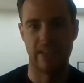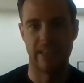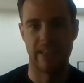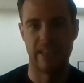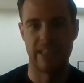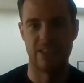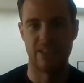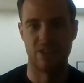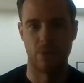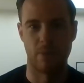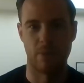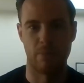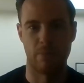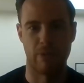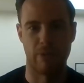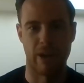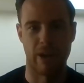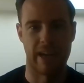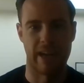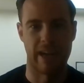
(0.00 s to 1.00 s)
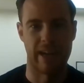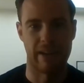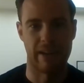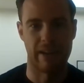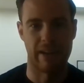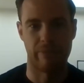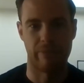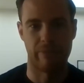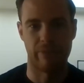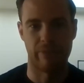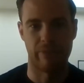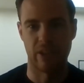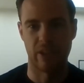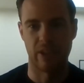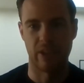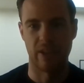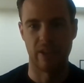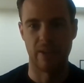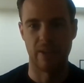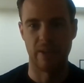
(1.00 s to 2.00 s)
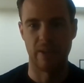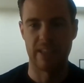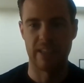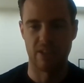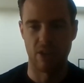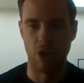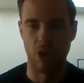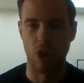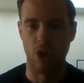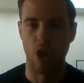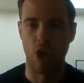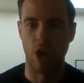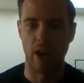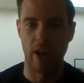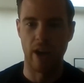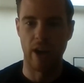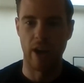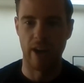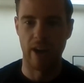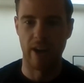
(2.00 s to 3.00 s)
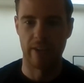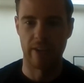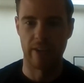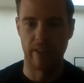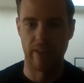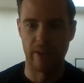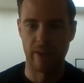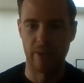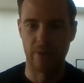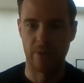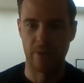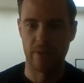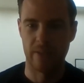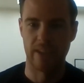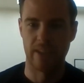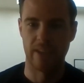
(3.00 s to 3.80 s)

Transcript: a brand advocate. It's a lot harder though, but yeah, we do use